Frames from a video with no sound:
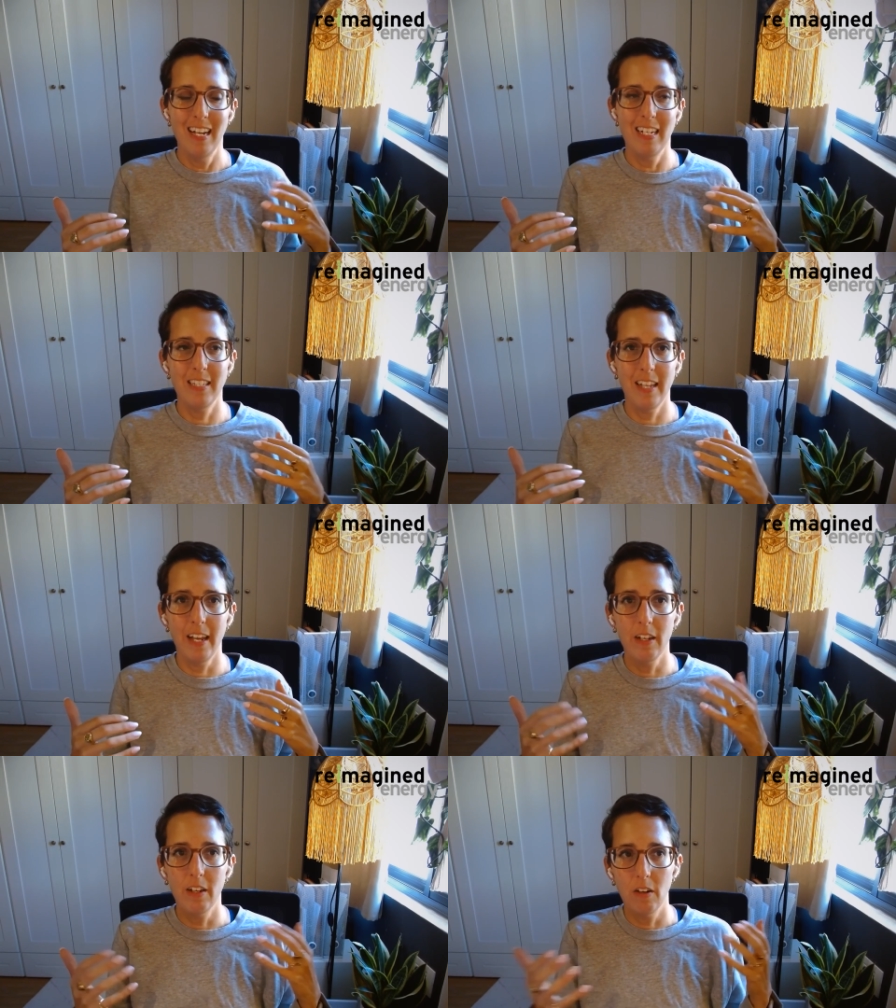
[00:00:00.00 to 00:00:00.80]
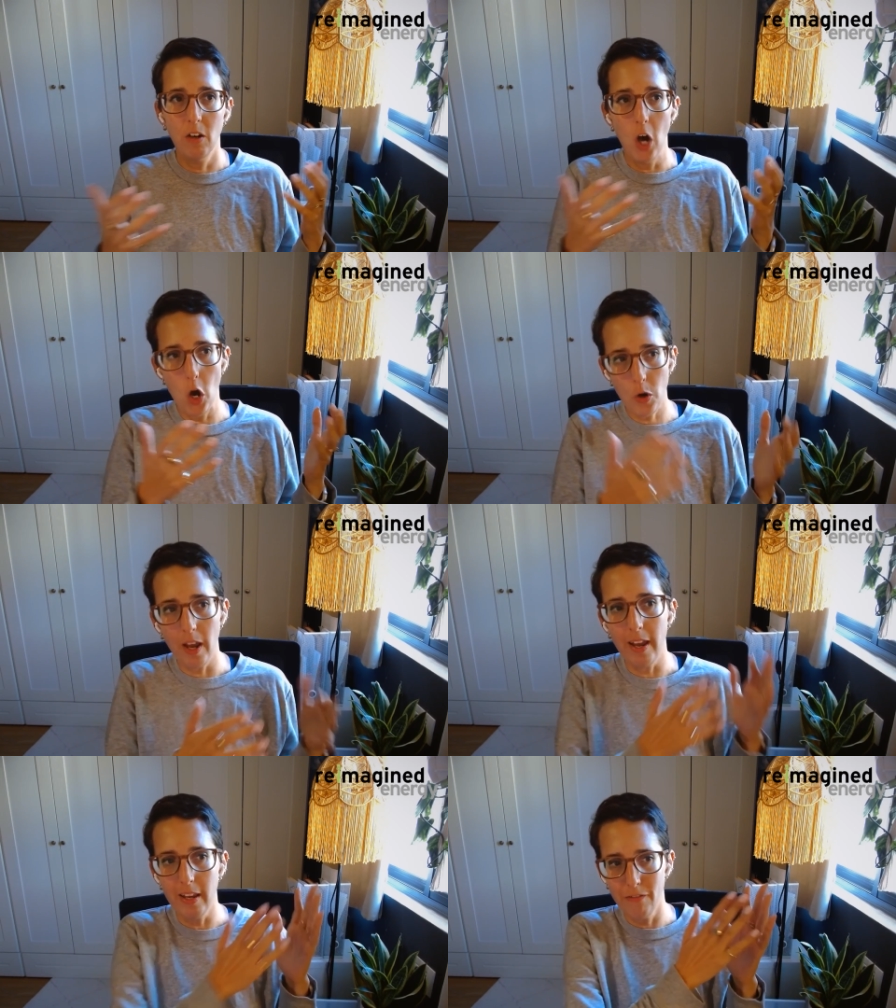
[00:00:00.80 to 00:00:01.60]
is say,
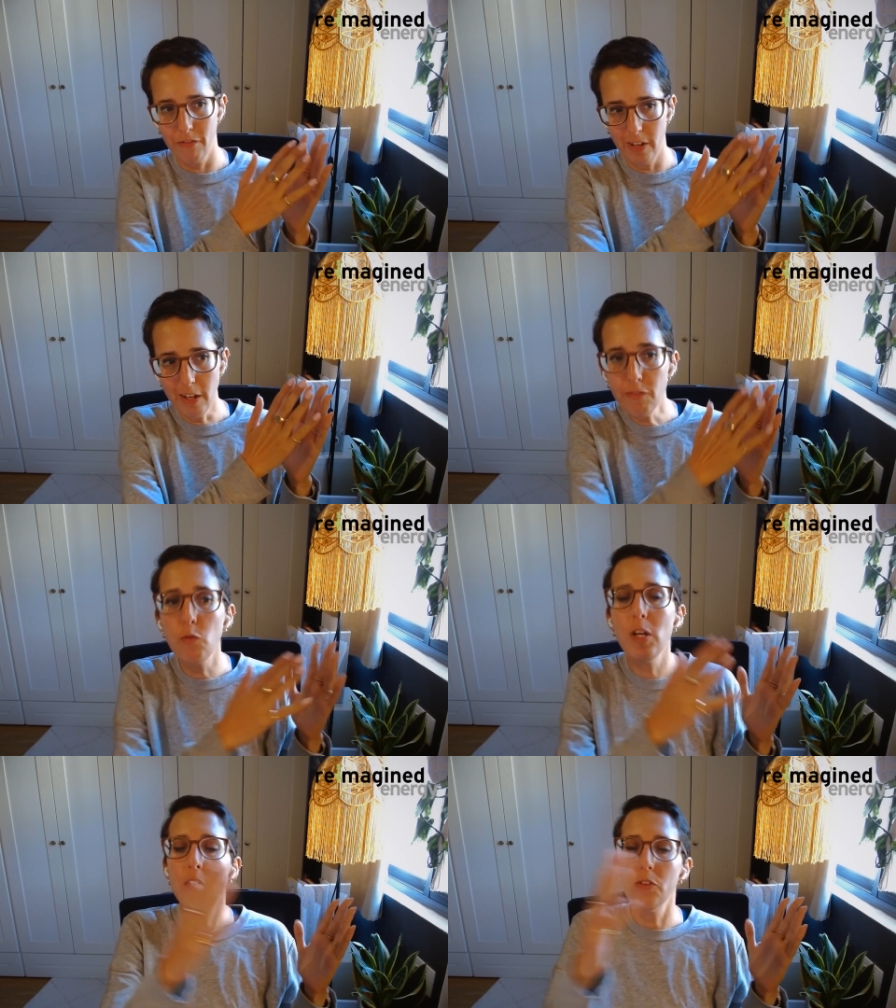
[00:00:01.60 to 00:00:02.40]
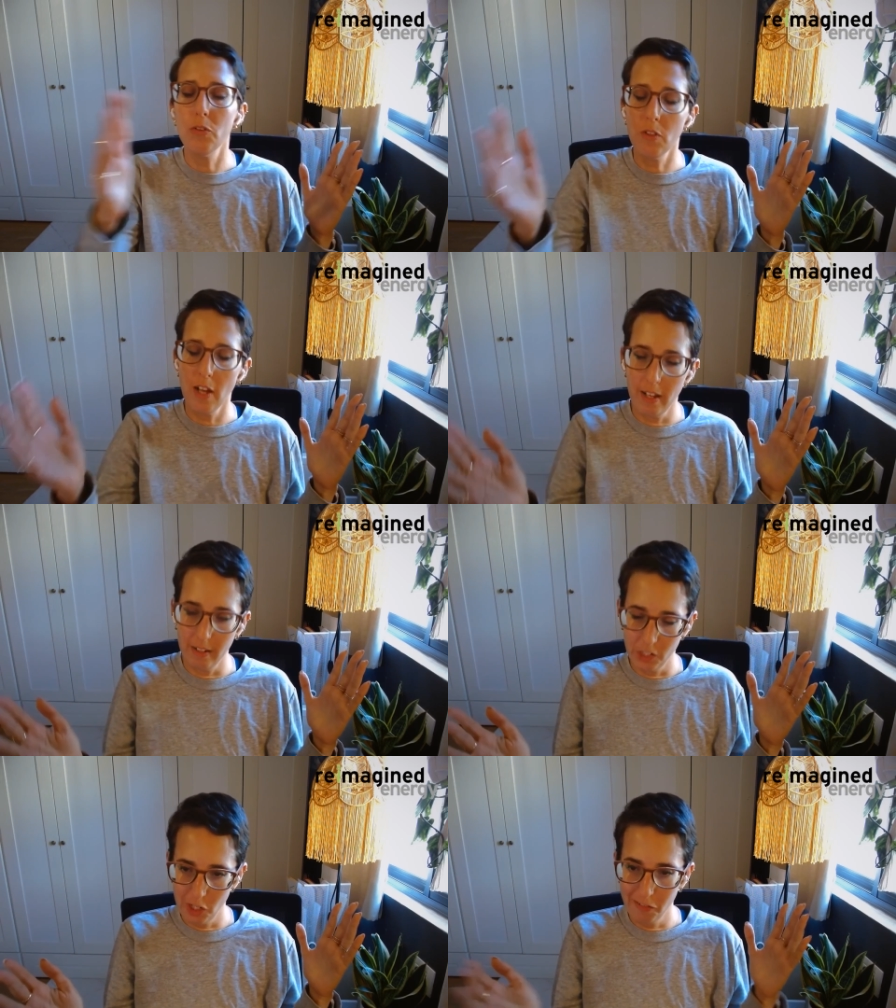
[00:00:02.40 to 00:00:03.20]
okay, if we do
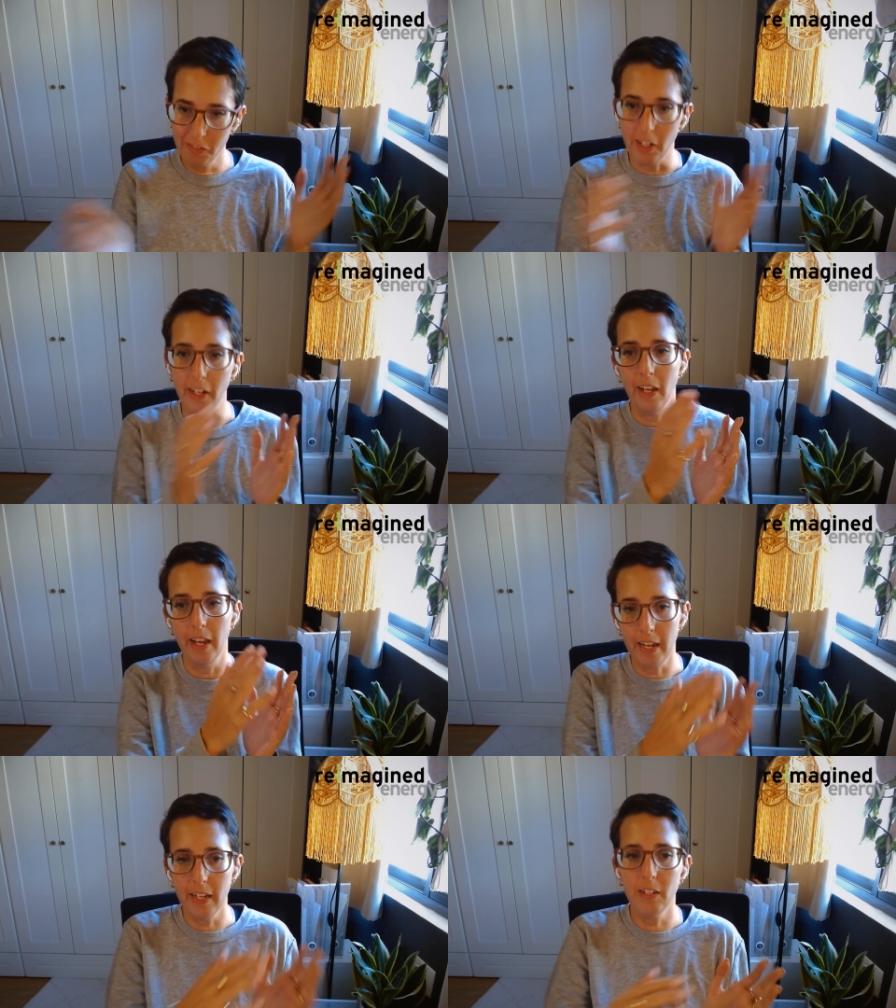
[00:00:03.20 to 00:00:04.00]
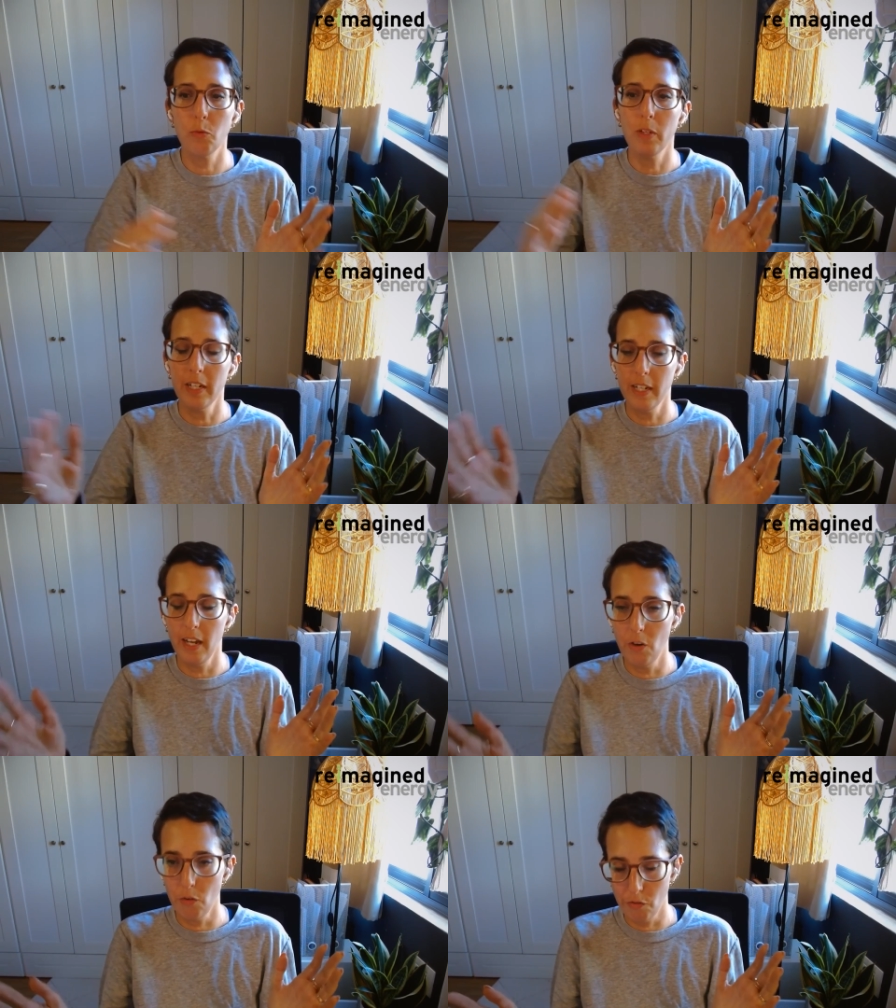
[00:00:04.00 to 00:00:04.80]
that shifting and we
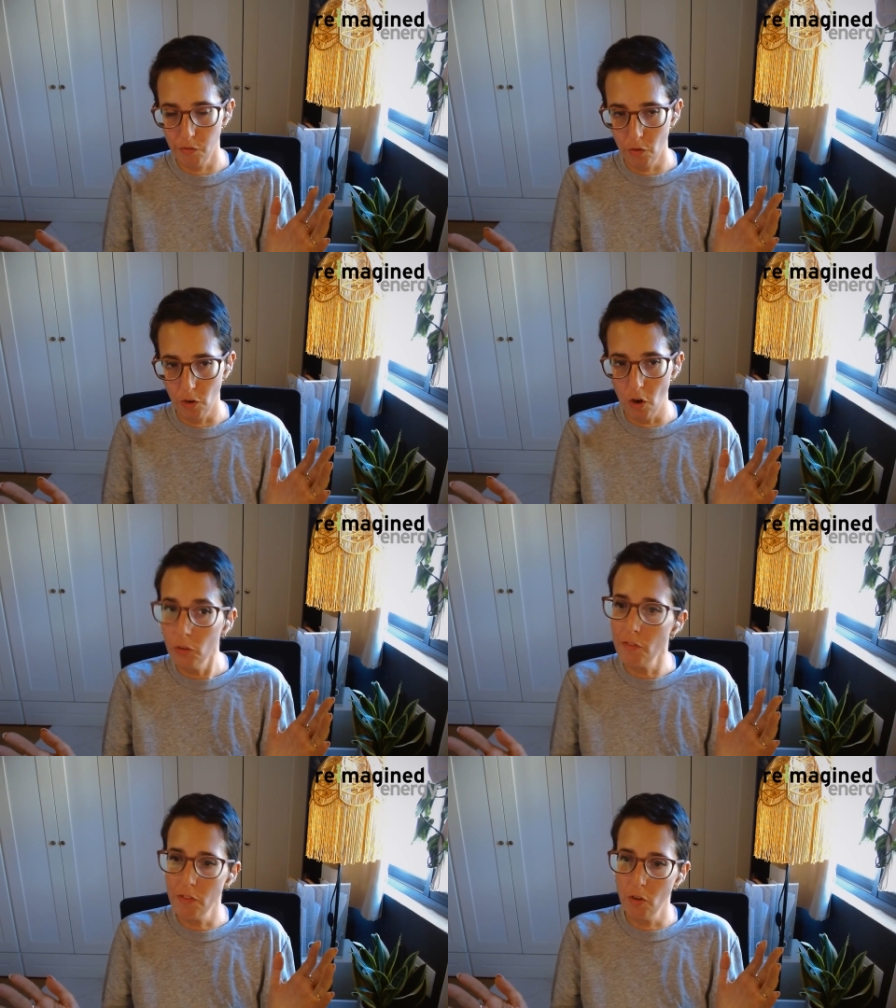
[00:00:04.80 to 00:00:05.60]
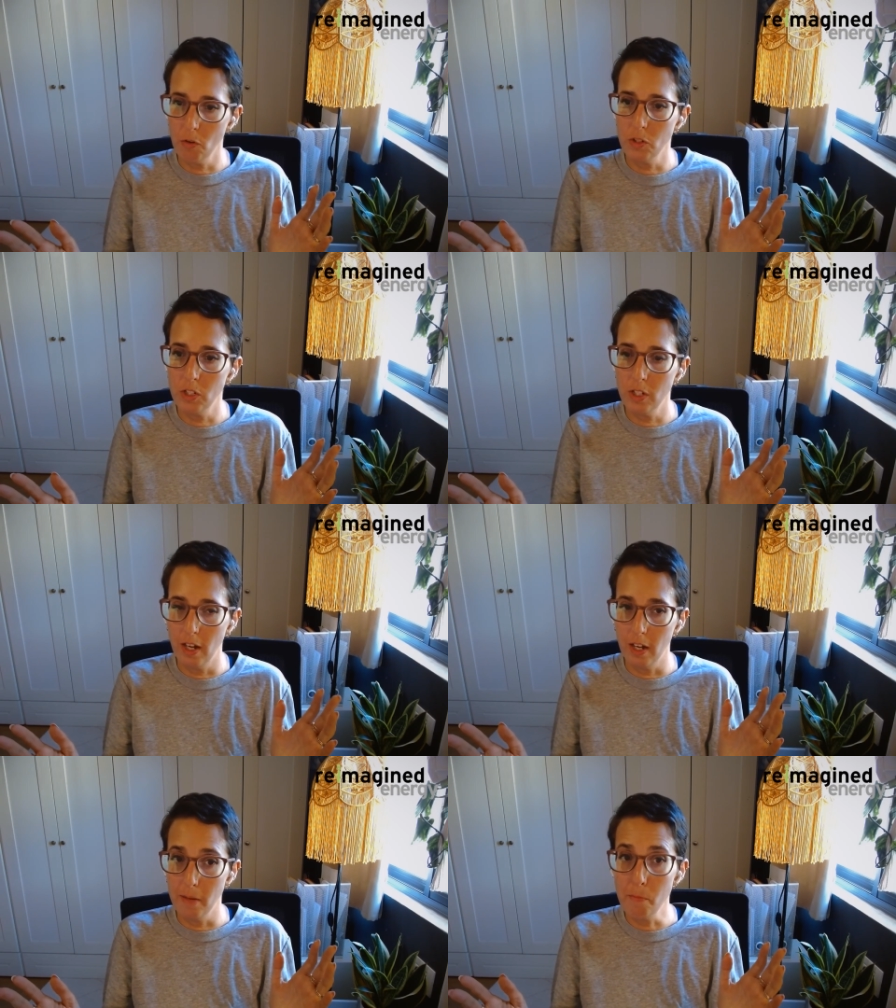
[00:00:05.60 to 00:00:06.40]
account for all of those
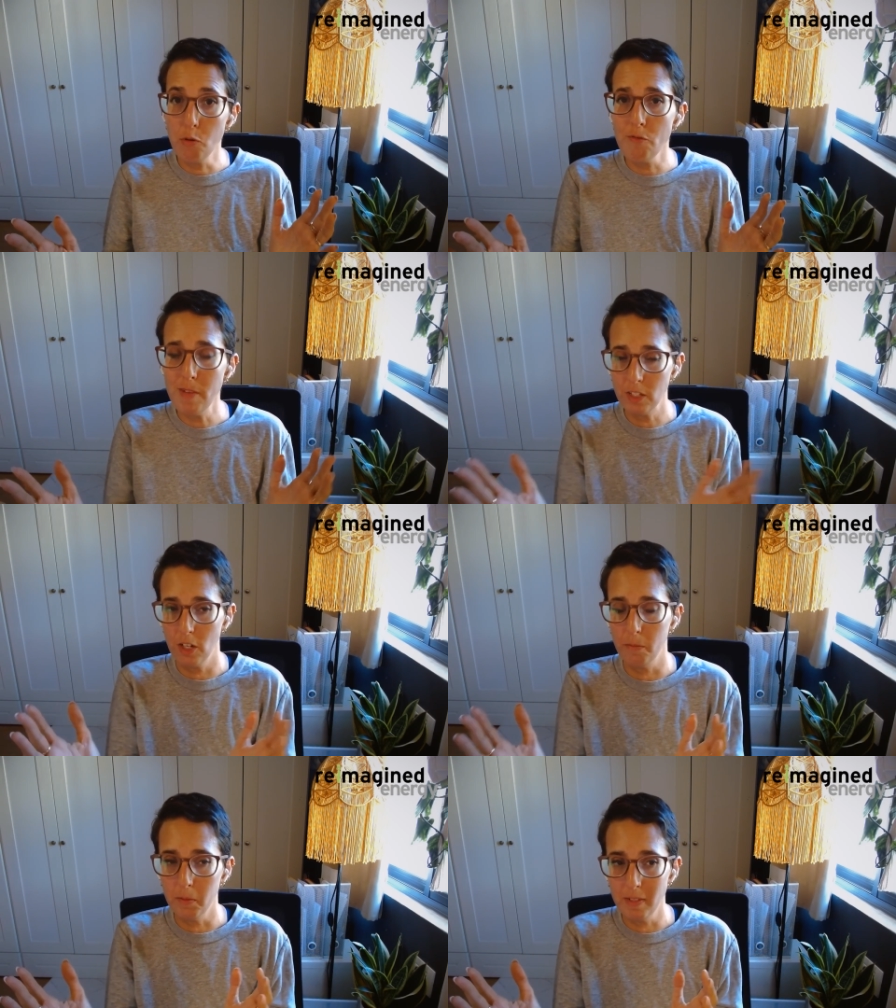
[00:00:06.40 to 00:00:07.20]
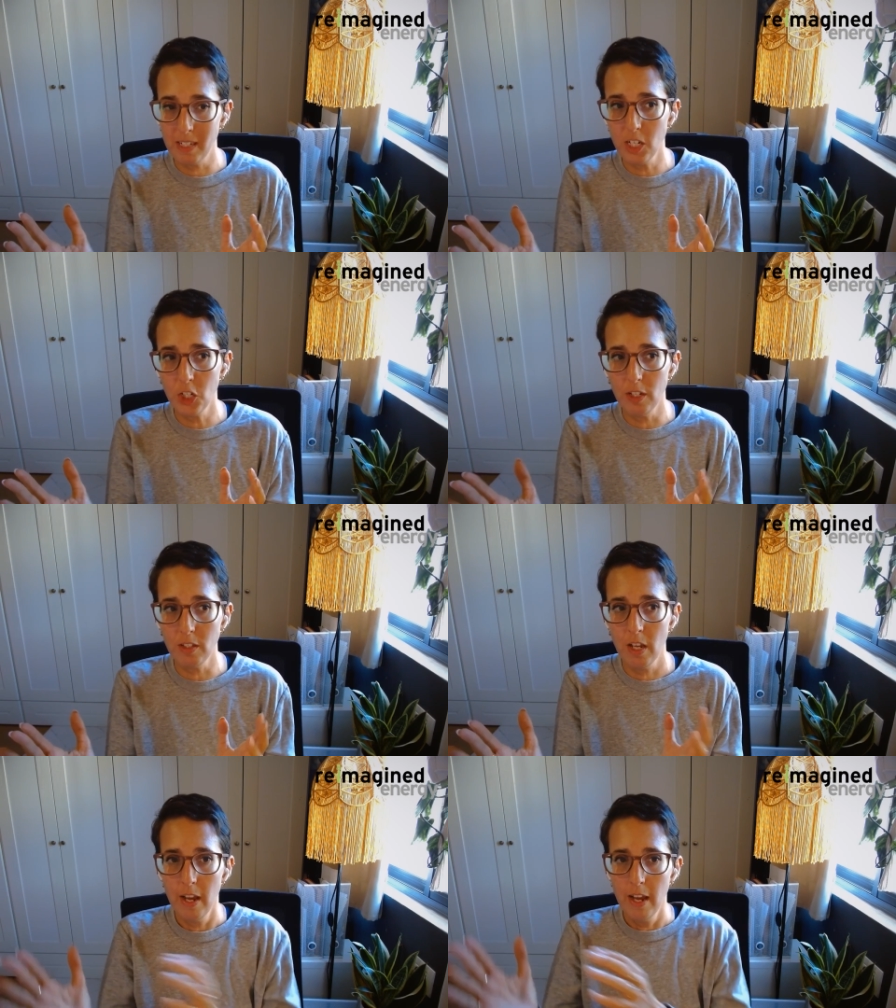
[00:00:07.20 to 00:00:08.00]
improvements and optimizations,